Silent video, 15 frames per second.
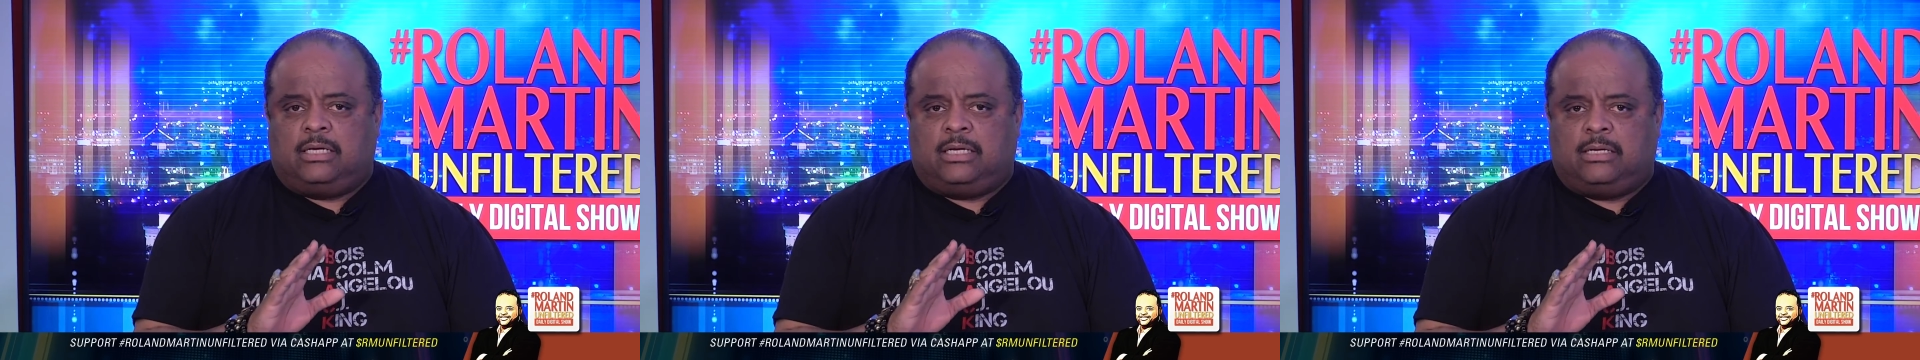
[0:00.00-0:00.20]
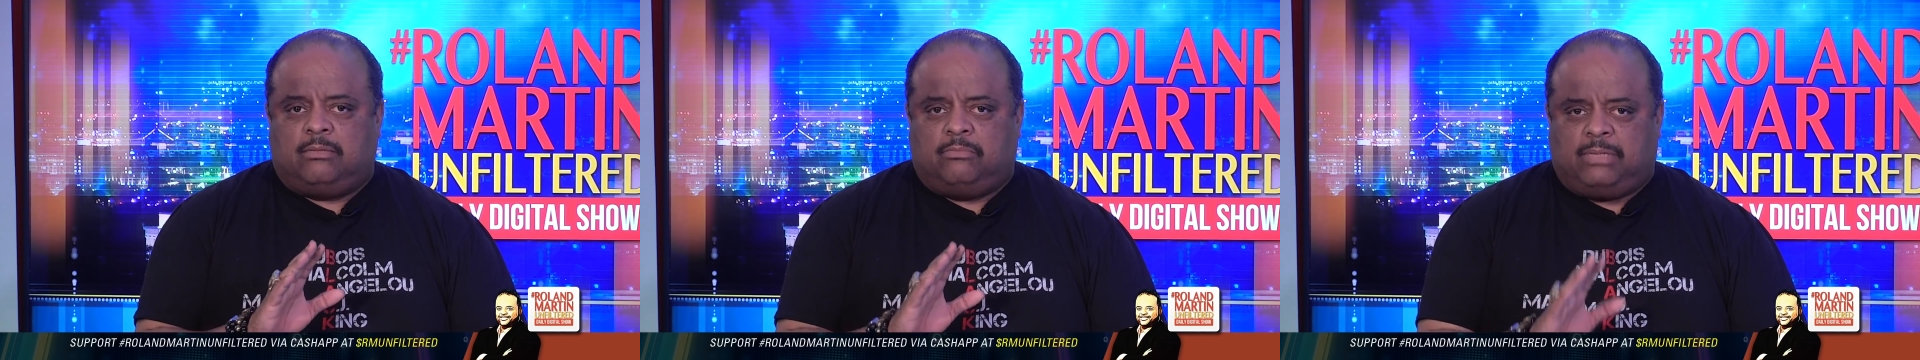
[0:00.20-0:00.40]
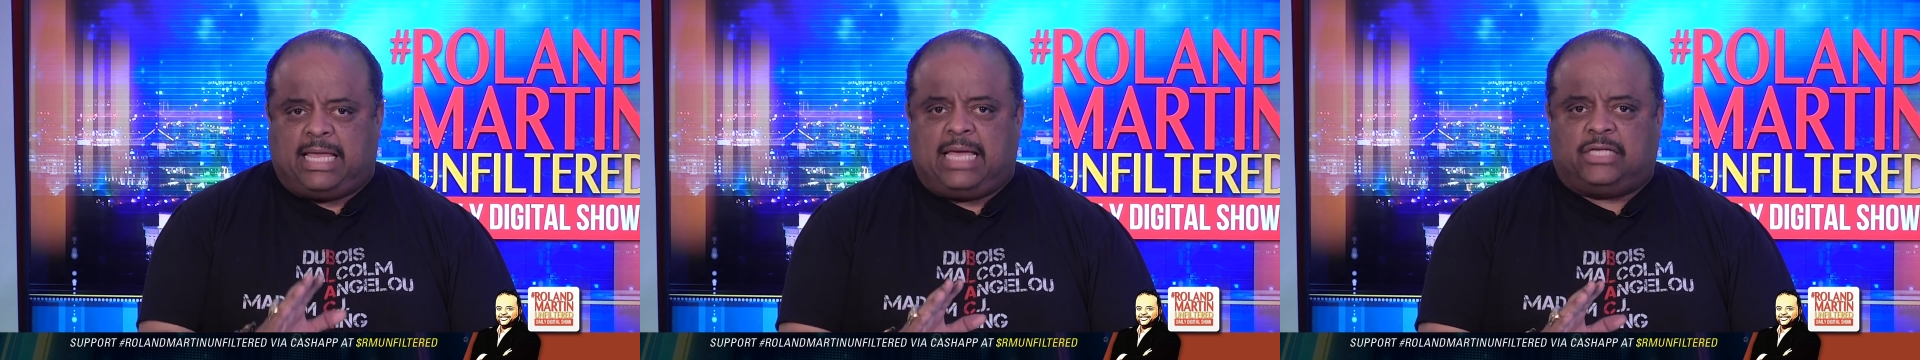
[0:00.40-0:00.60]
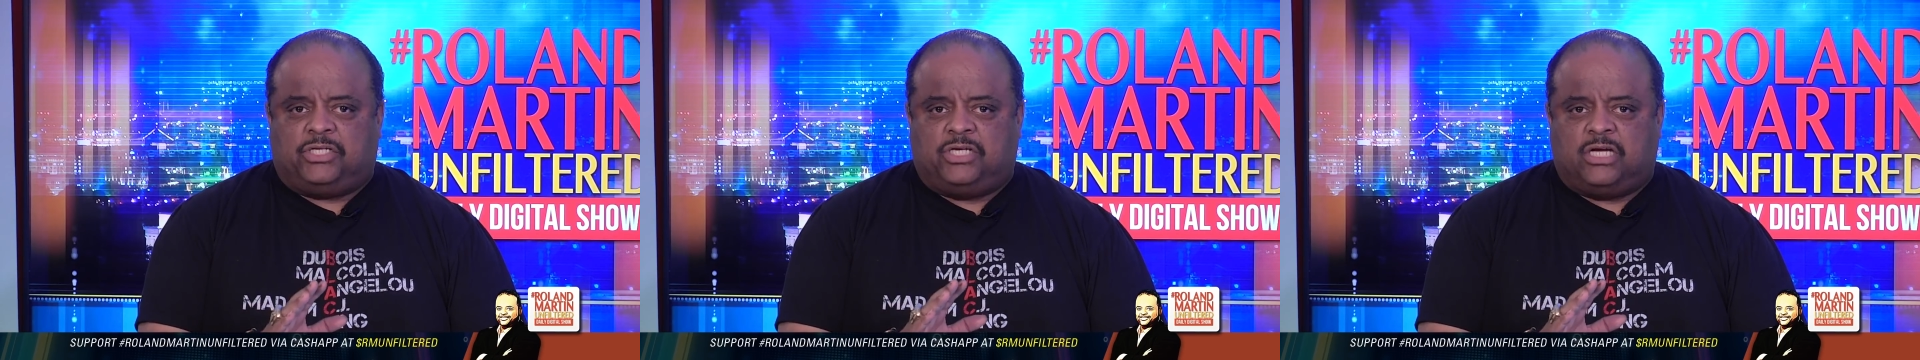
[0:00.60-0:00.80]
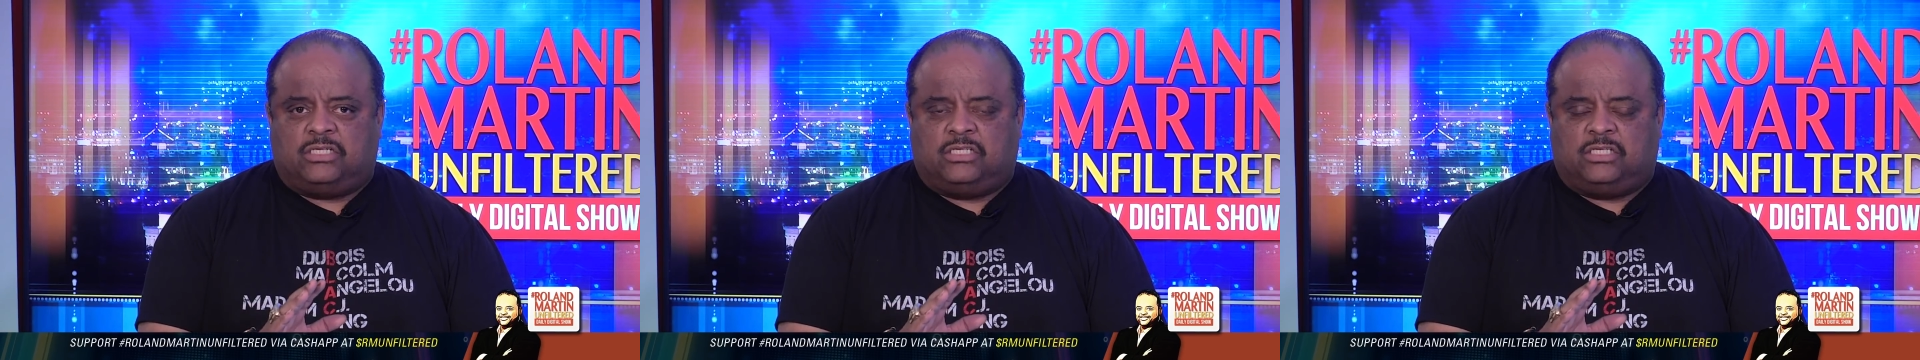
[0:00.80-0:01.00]
Uh, black
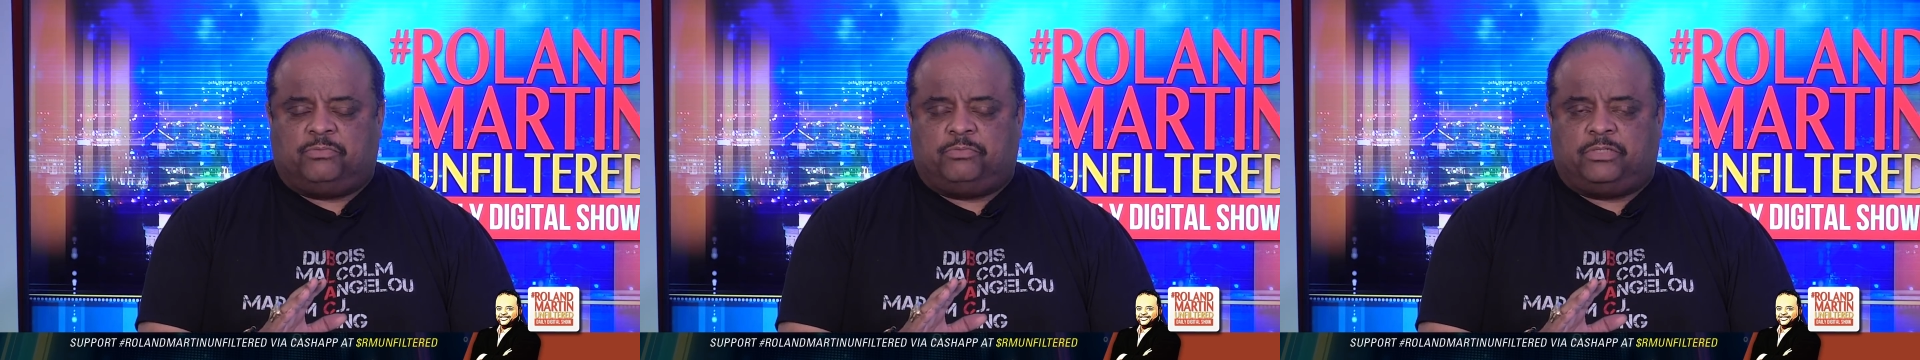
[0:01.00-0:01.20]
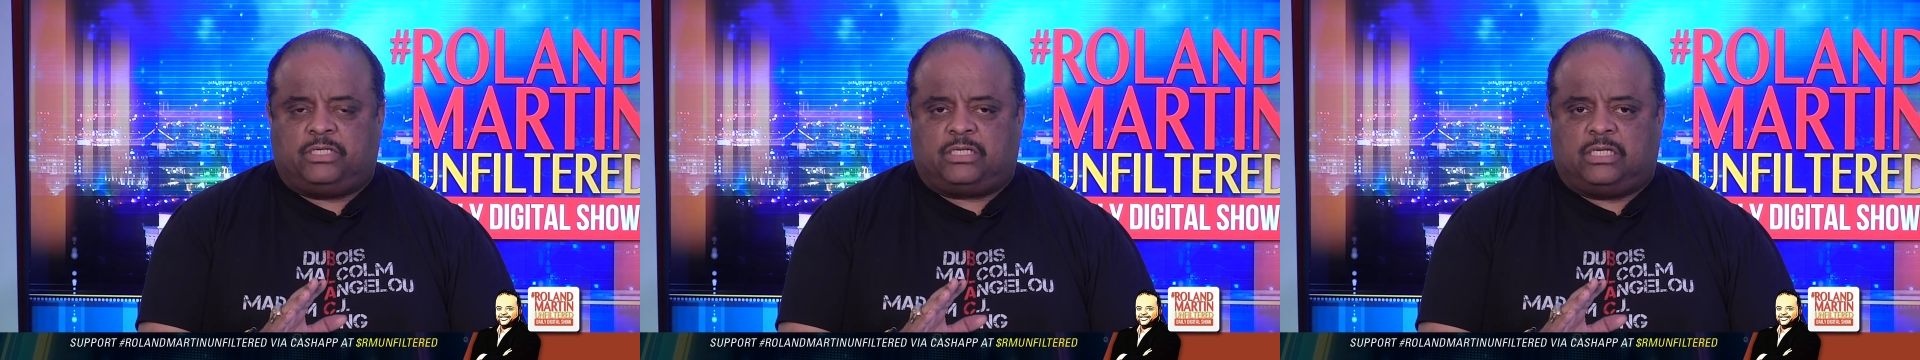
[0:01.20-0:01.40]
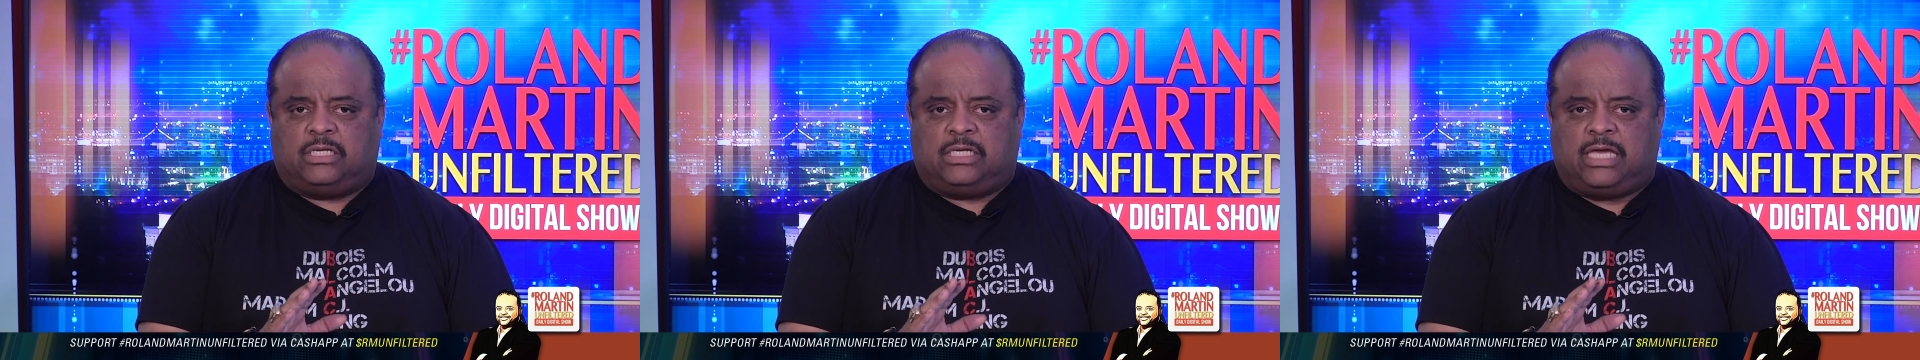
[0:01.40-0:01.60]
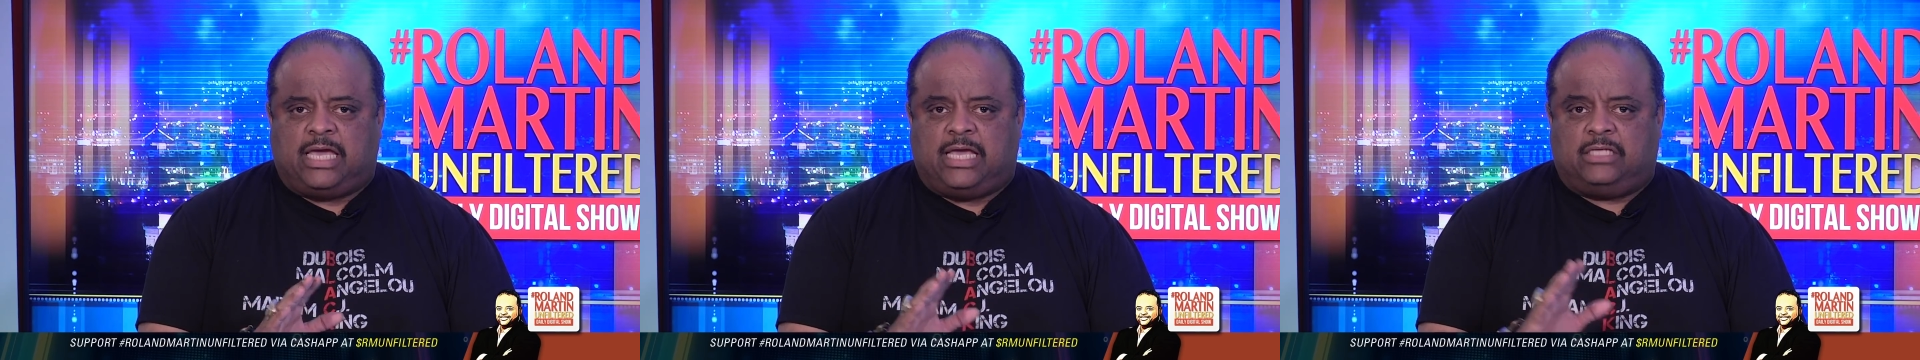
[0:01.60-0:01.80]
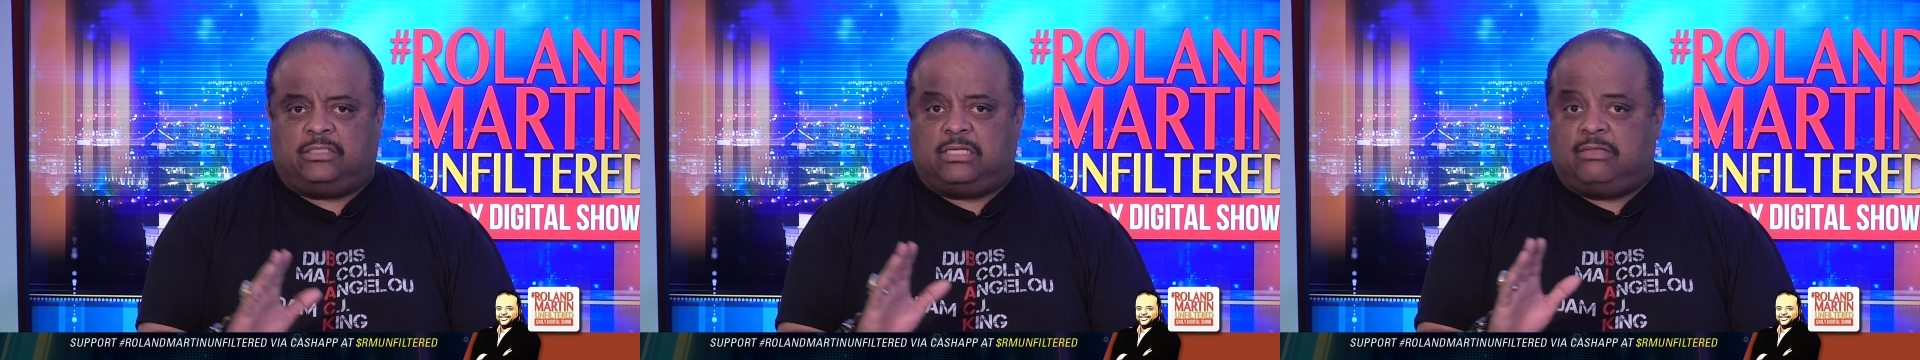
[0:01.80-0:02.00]
judge in this particular
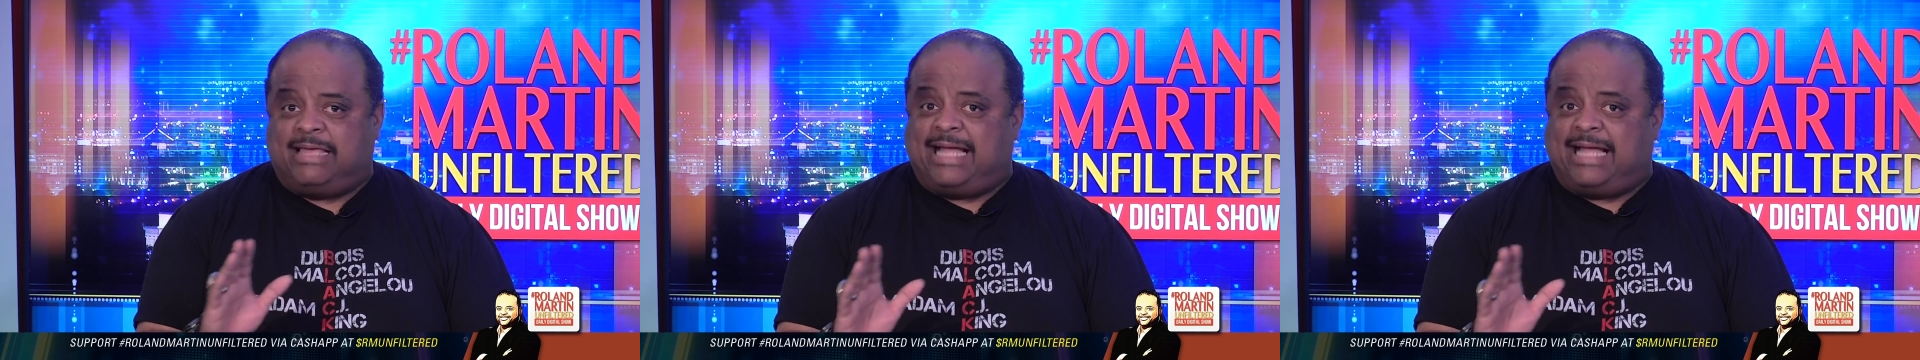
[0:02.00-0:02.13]
case,